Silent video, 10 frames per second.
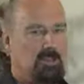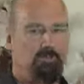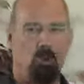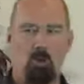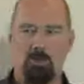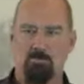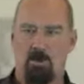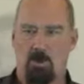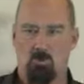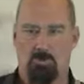There's point
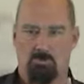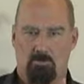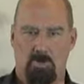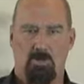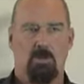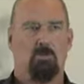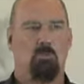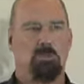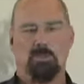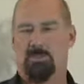mode,
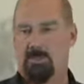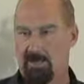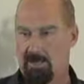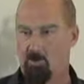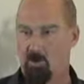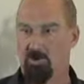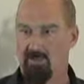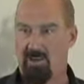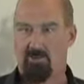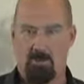which is clearly one
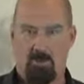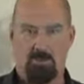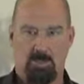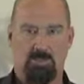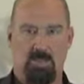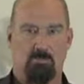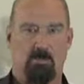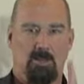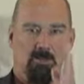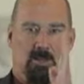valued logic step,
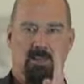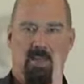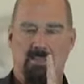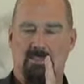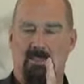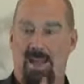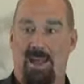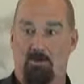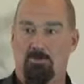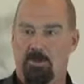right? Like
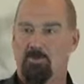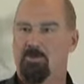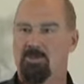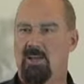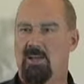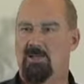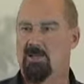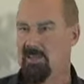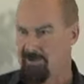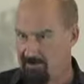now, the
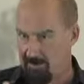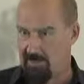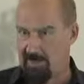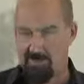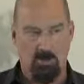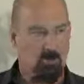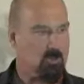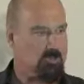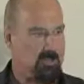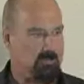child, the infant has no
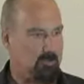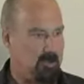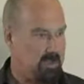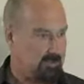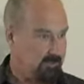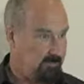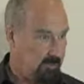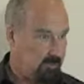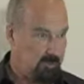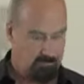concept of past and
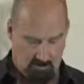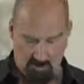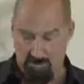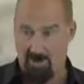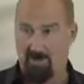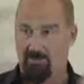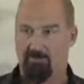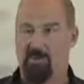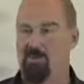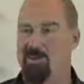future. They barely can
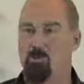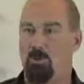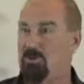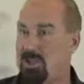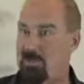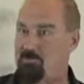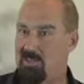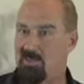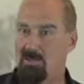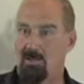figure out what shapes
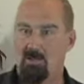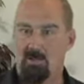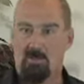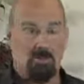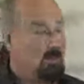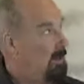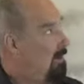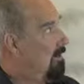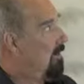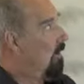are,
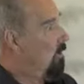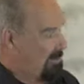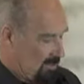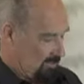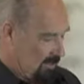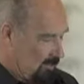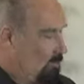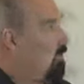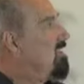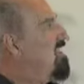uh, you know, which is milk
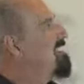and which